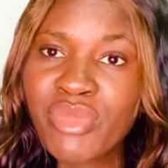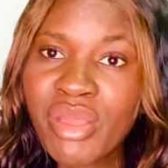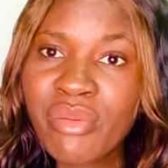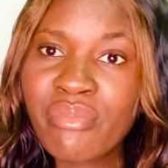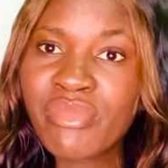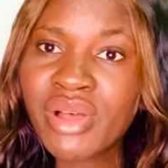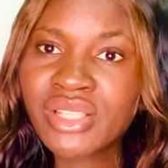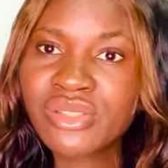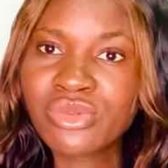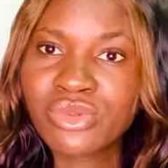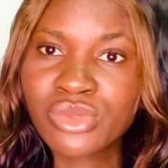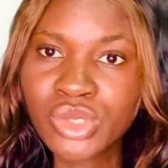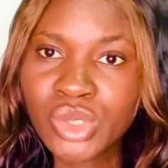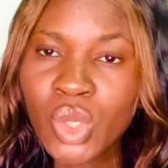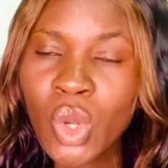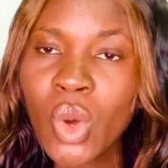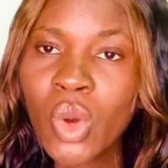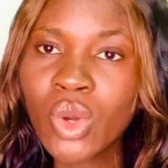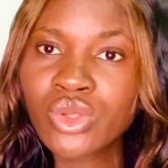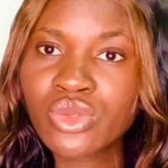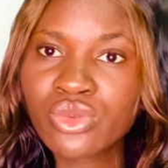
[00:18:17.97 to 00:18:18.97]
to
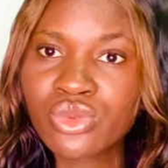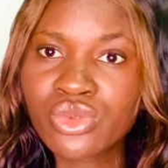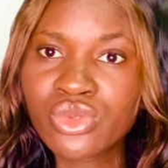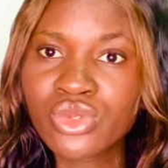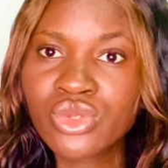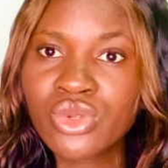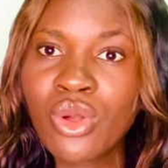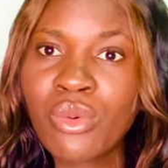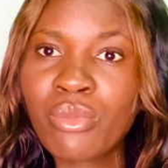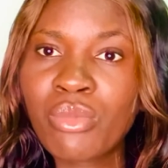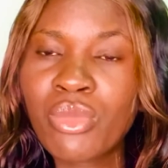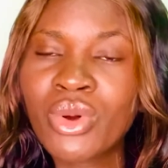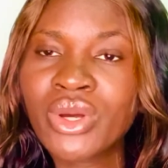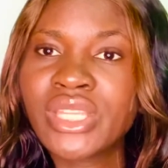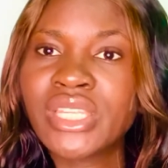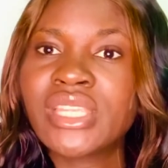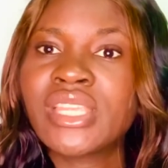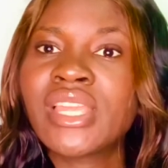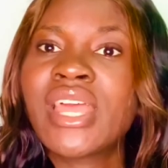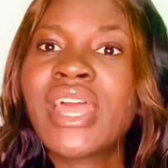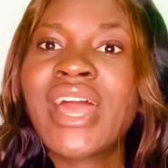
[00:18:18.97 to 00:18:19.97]
talk to somebody
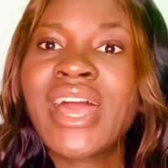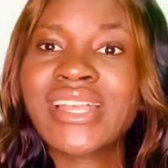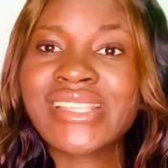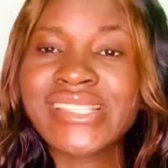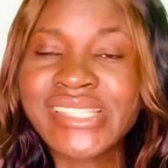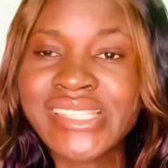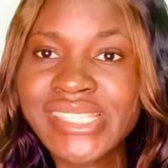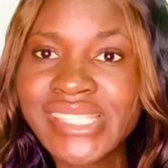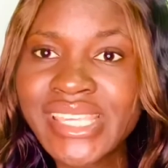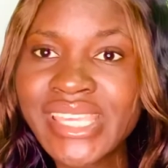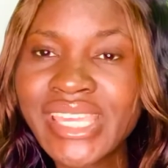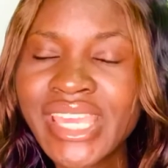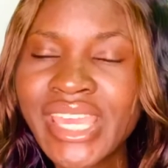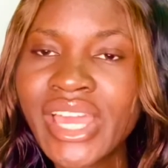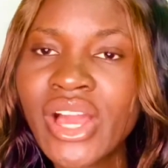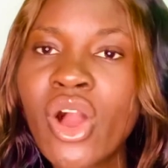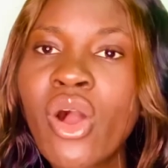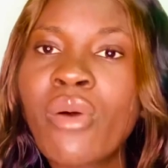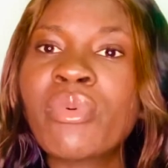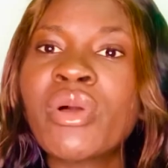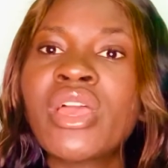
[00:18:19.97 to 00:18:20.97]
and seek
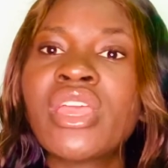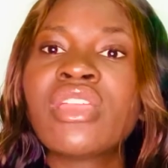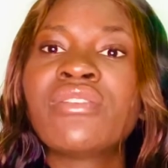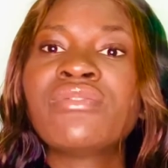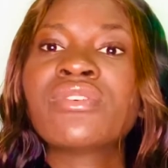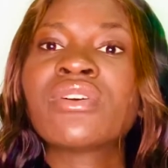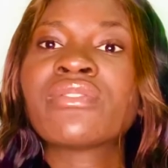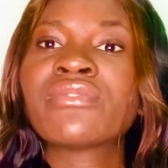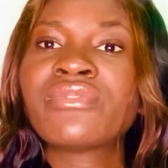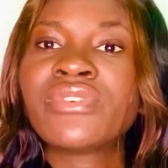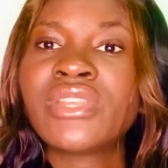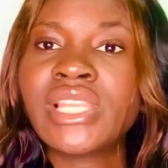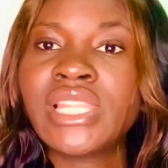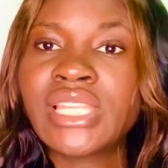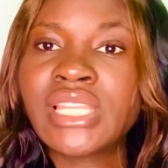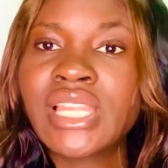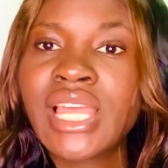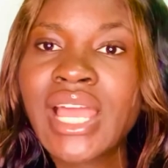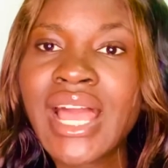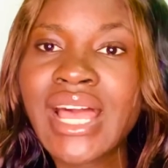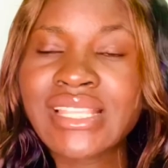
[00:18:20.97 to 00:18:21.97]
help if you're feeling
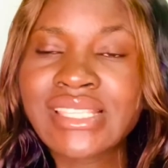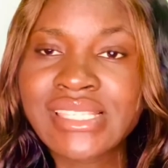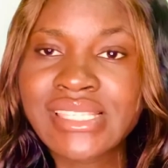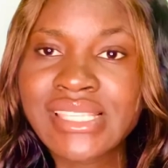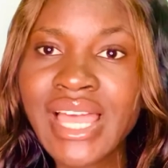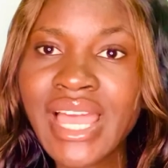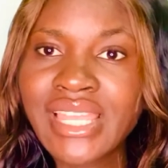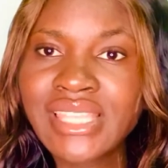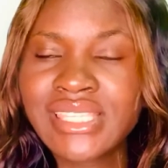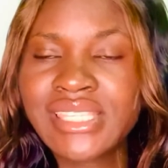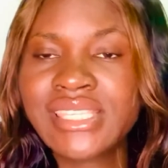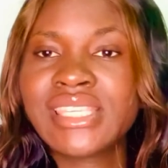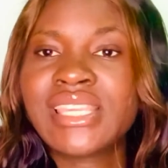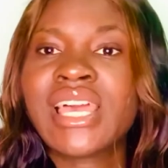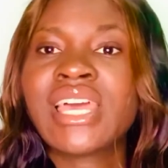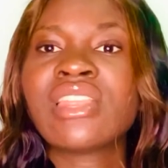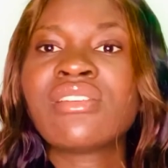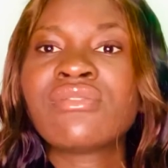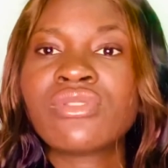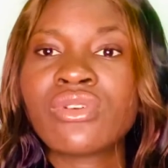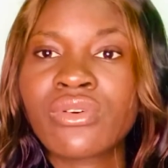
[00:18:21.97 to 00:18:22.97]
anxiety and
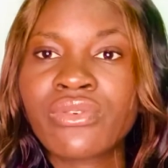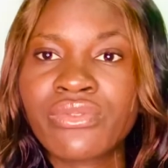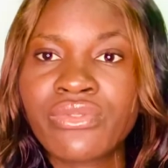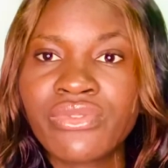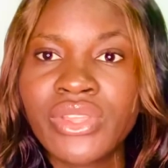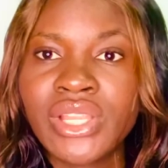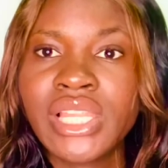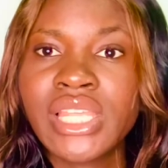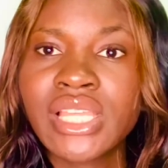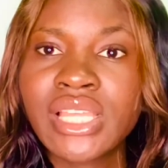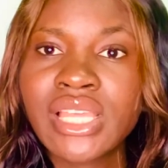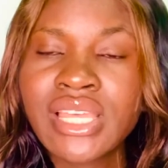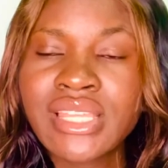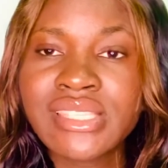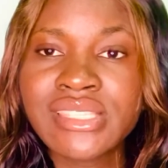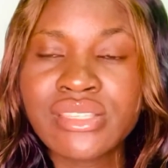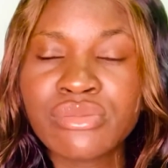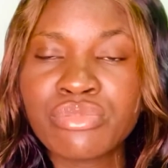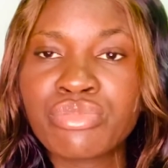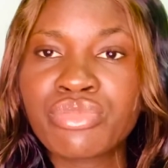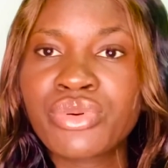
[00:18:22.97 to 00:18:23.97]
if you're feeling
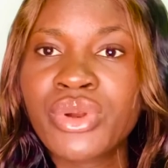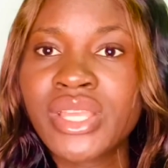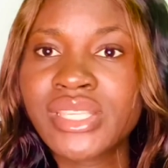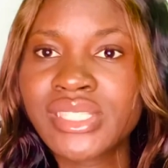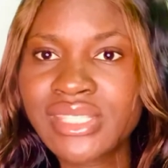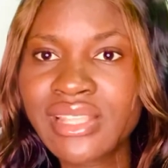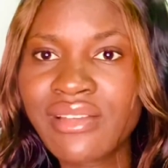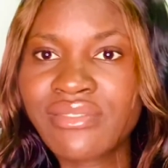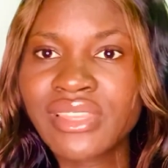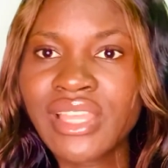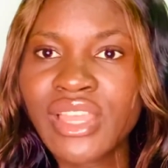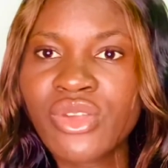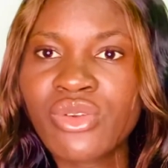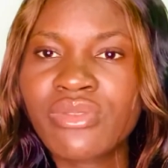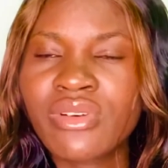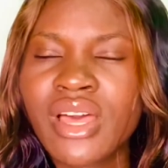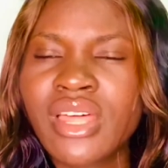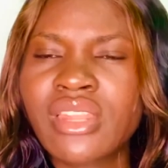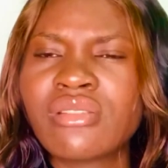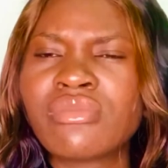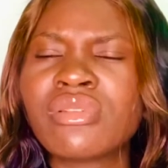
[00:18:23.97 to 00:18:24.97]
depressed after you've had
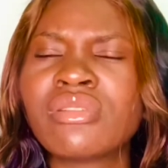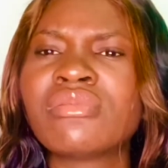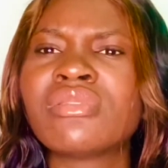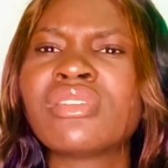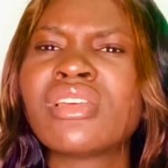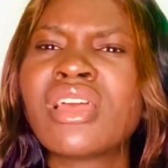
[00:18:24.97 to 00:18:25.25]
a baby.